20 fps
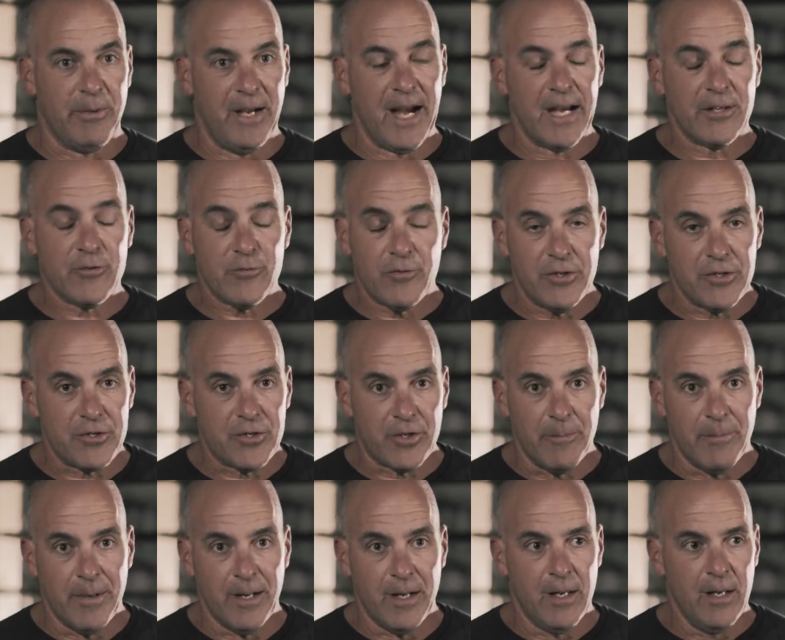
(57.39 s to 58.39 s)
bass
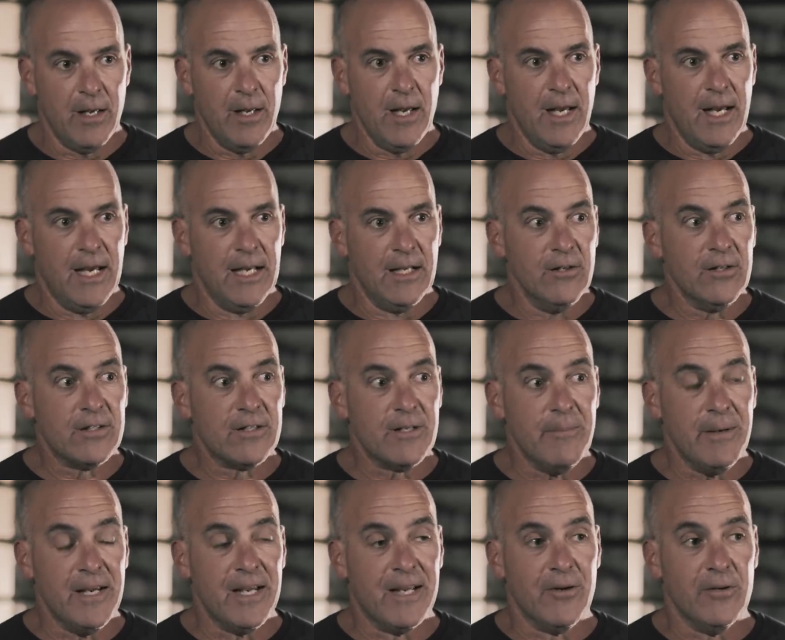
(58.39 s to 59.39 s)
fisherman." He looked at
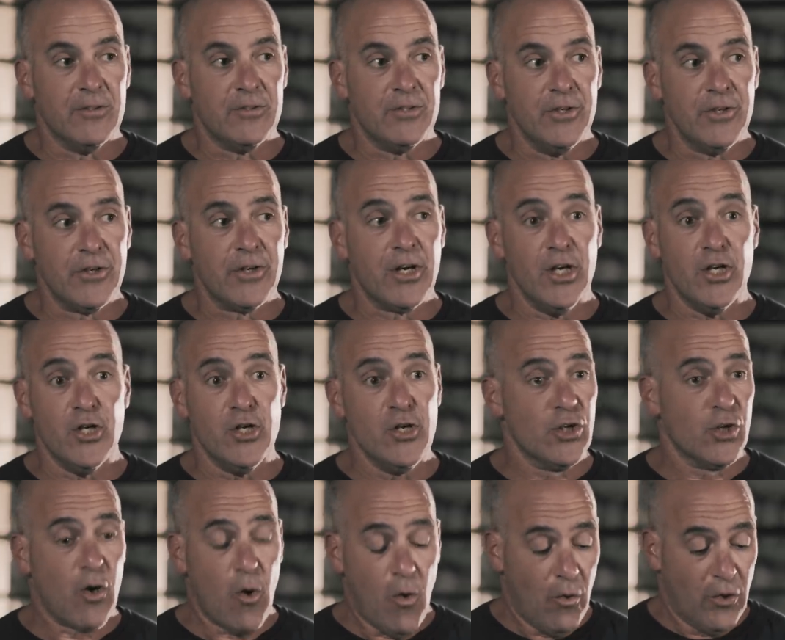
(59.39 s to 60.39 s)
me, he goes,
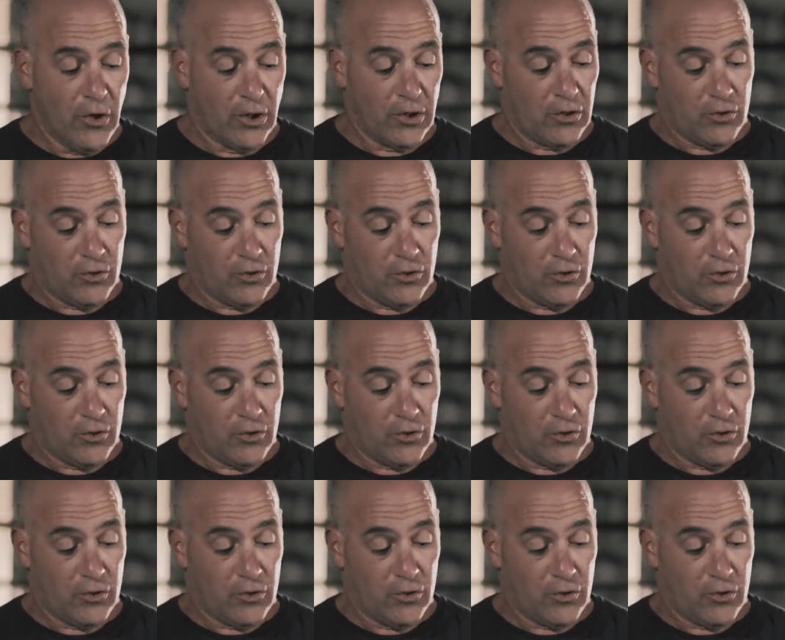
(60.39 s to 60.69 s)
you're going to